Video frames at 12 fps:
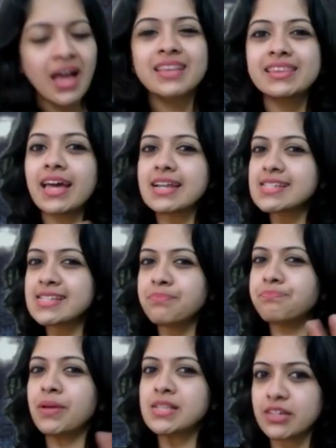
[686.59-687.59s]
there is a
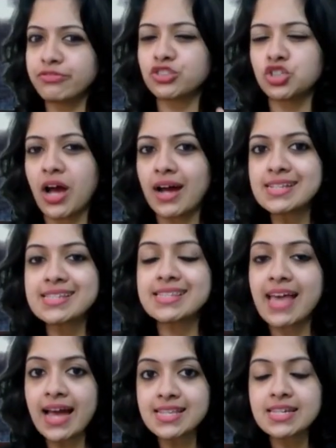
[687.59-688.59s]
bit of chance
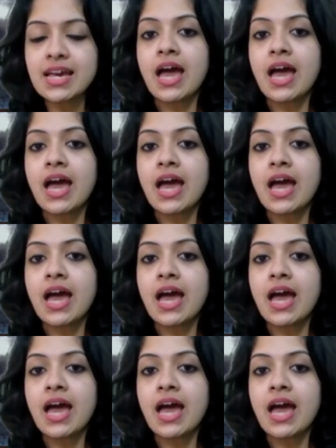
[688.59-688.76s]
that